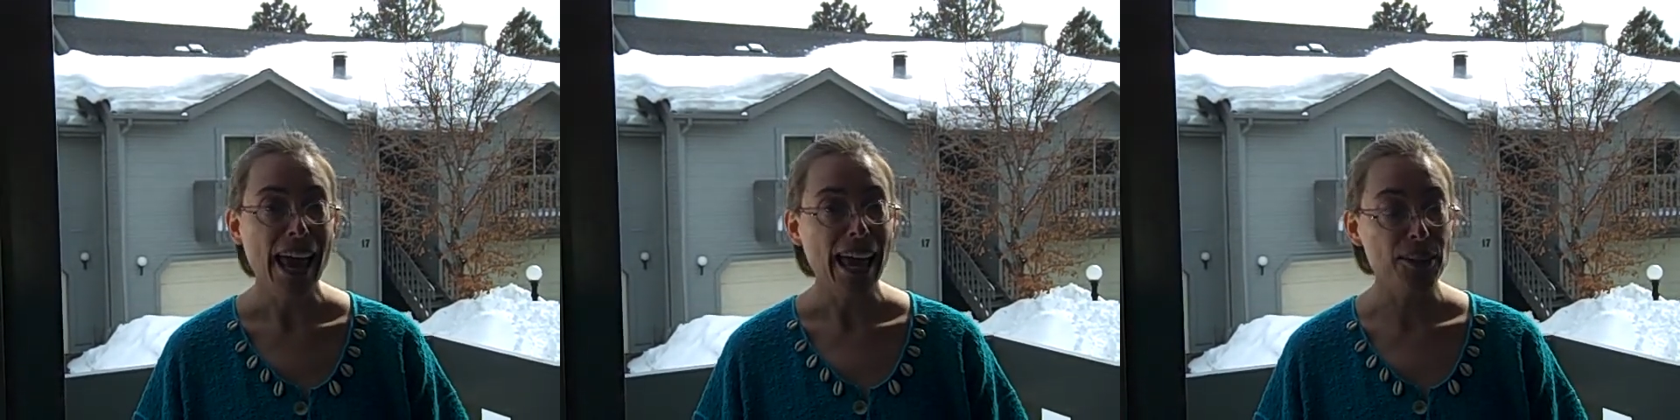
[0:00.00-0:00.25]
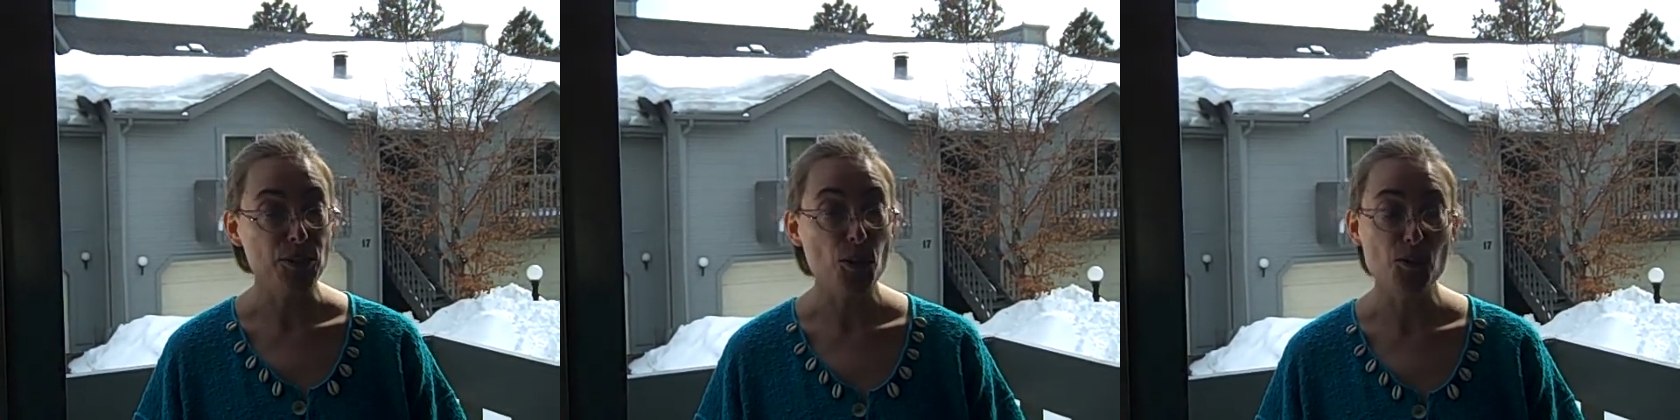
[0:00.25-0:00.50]

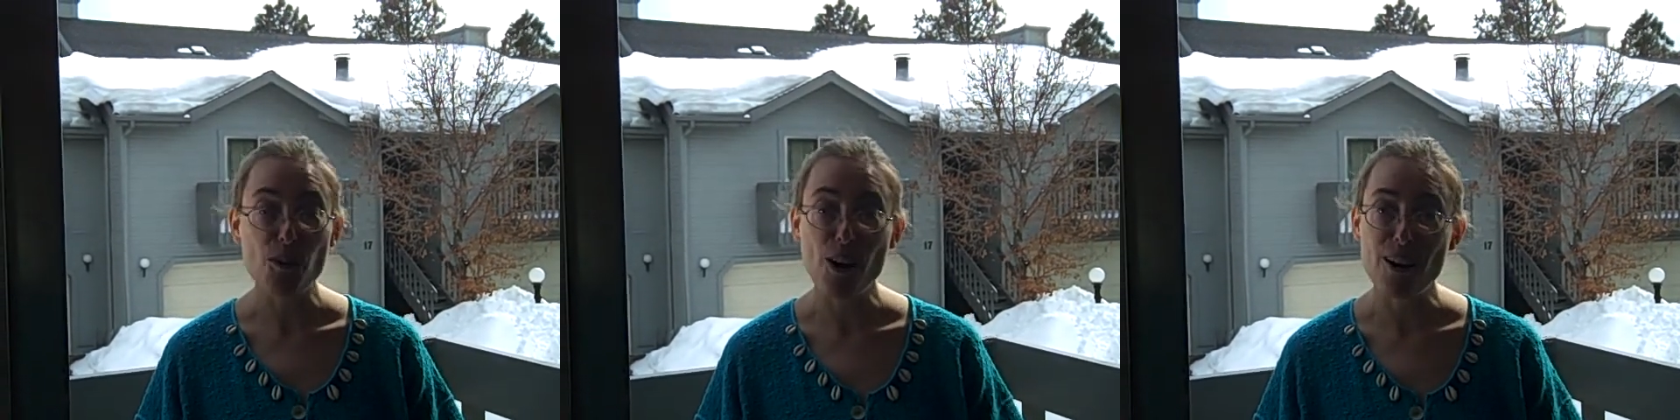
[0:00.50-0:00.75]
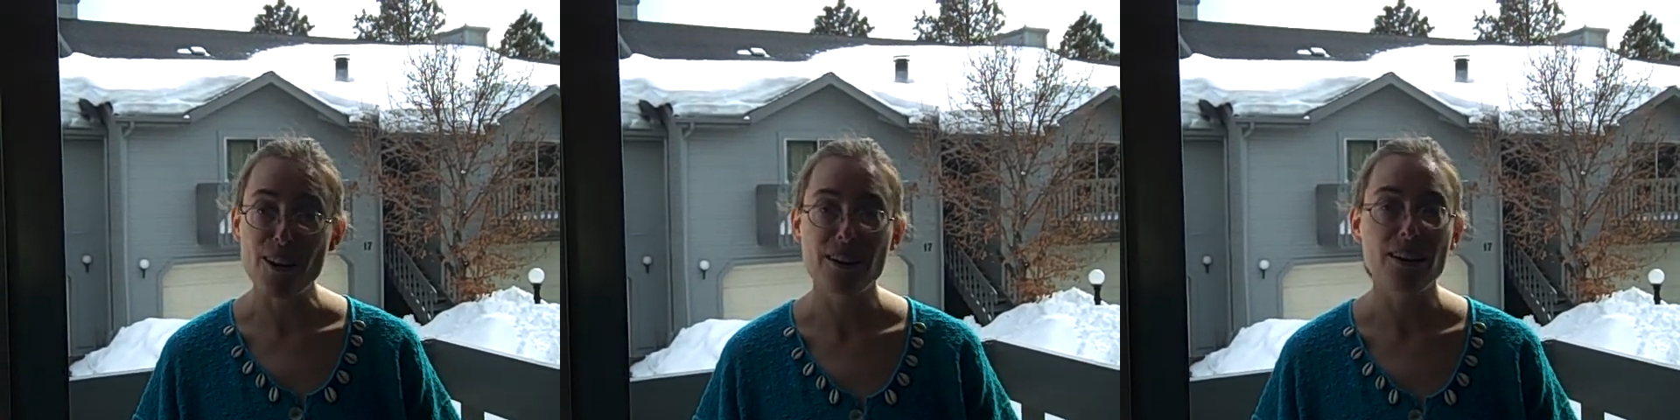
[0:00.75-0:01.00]
And so
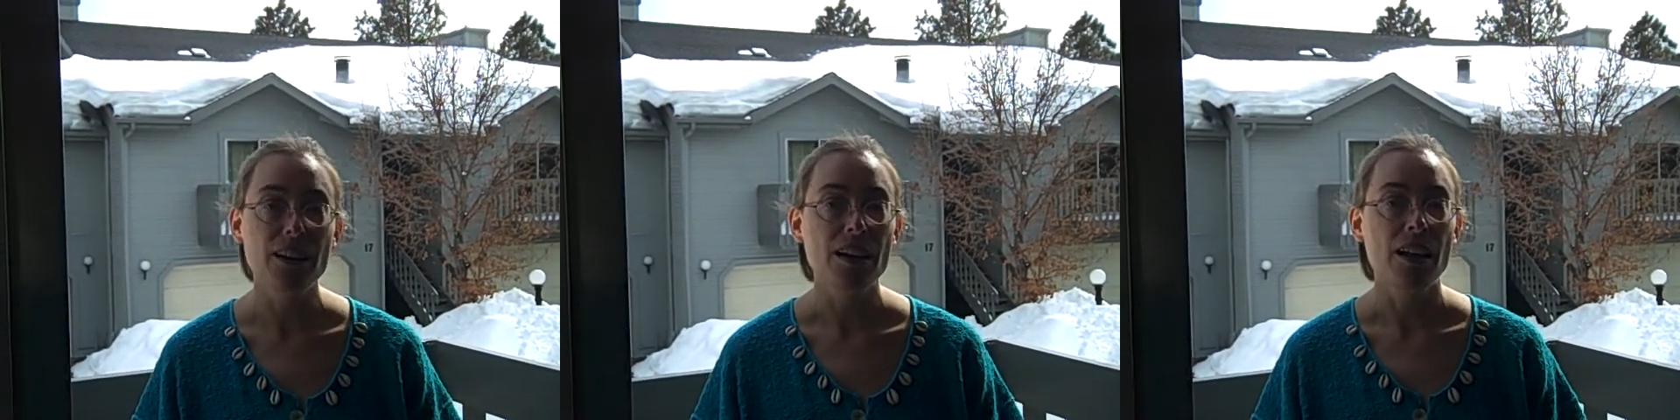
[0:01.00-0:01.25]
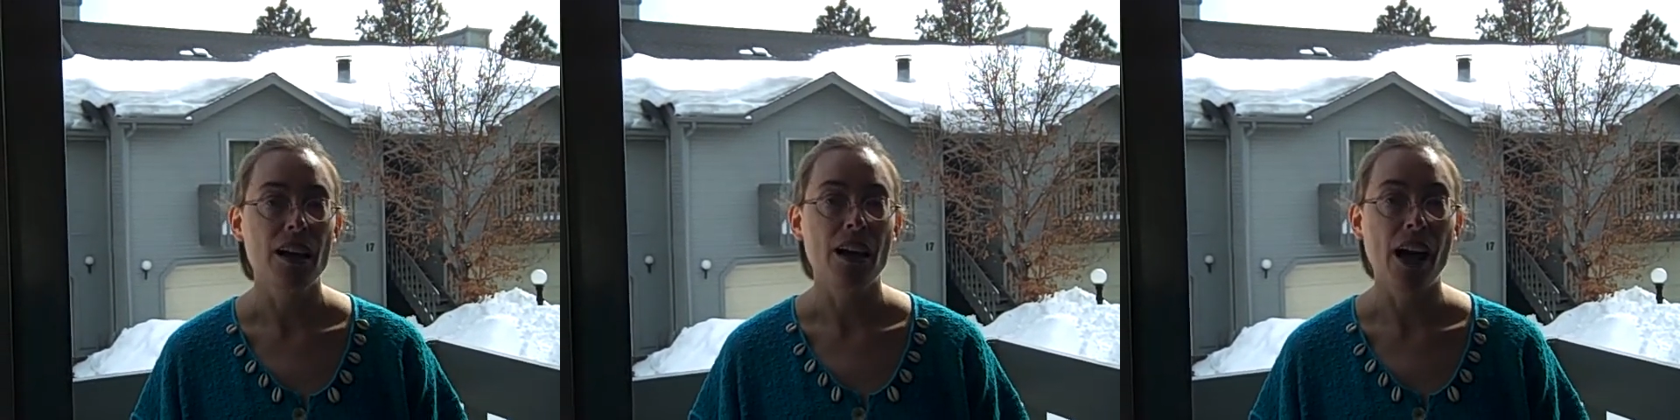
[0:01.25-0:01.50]
far,
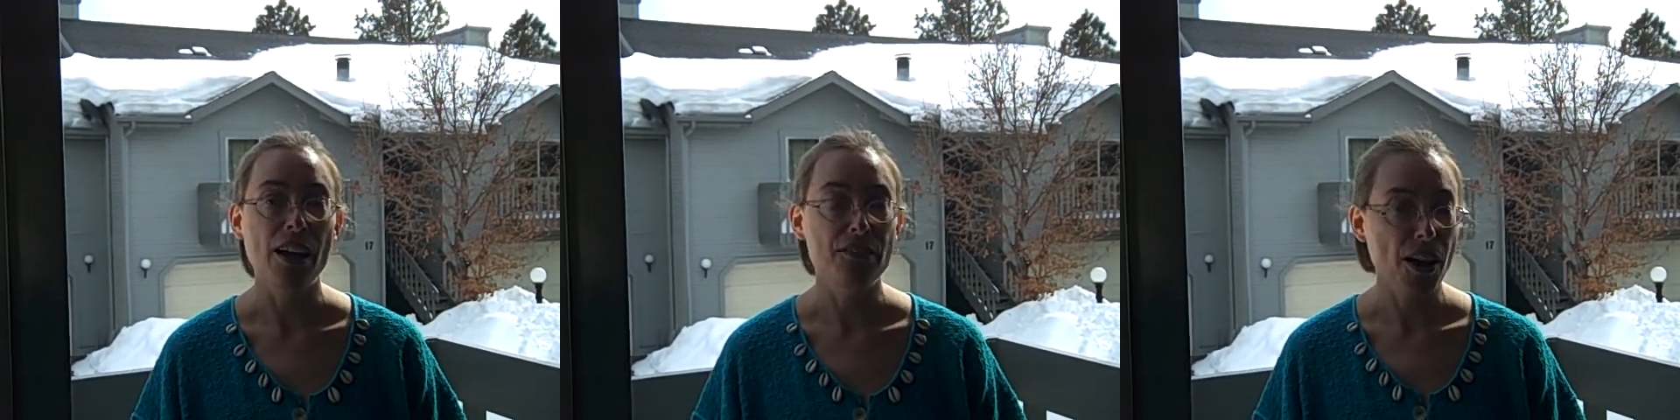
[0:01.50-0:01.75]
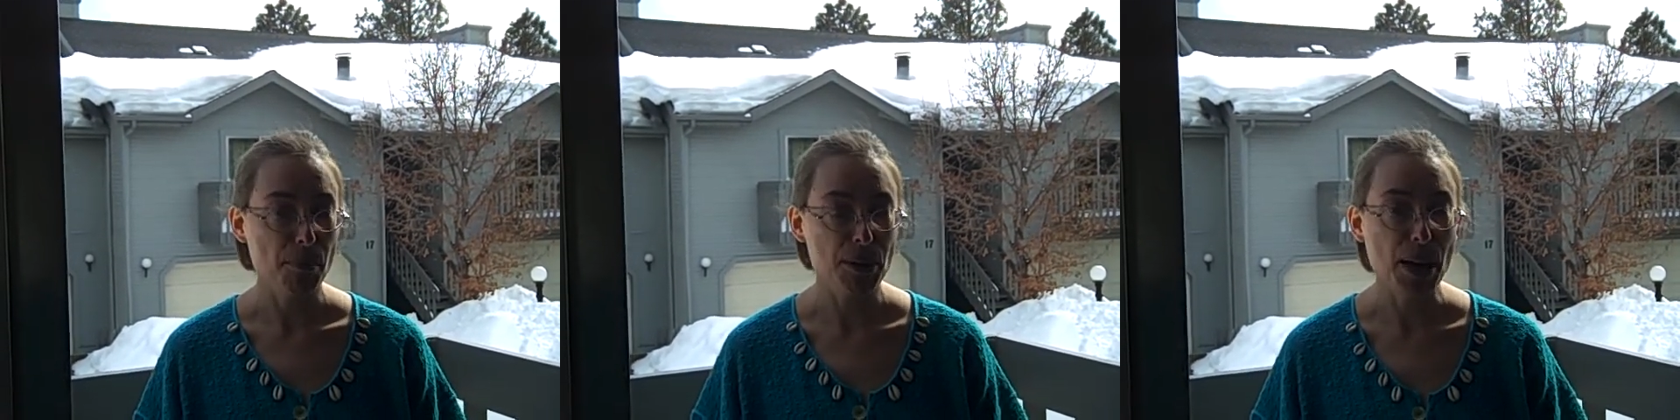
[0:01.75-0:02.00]
I have
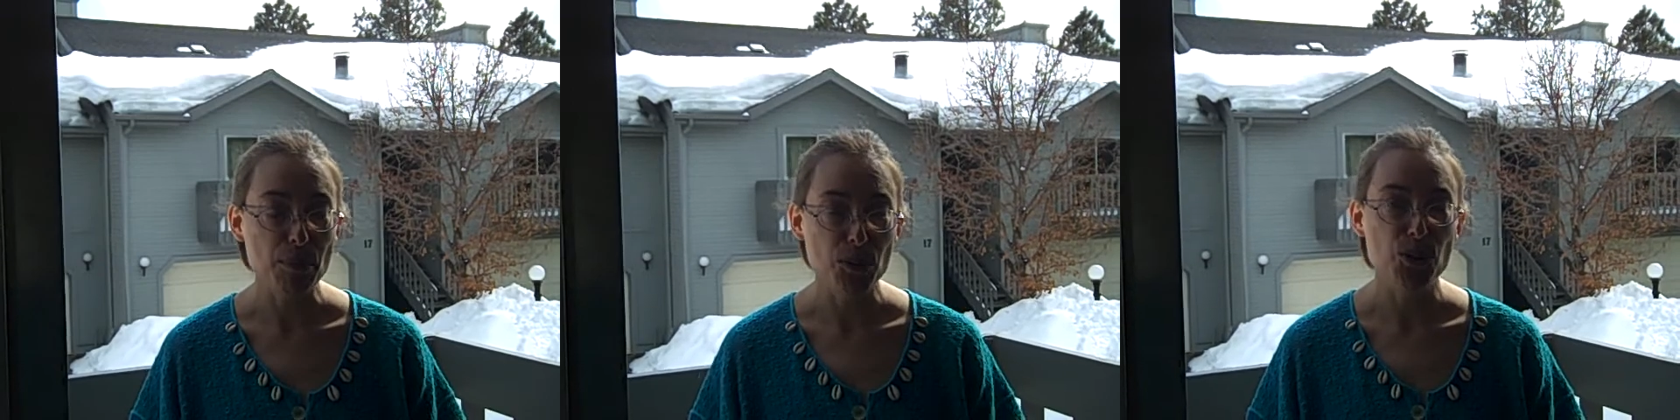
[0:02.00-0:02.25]
not been able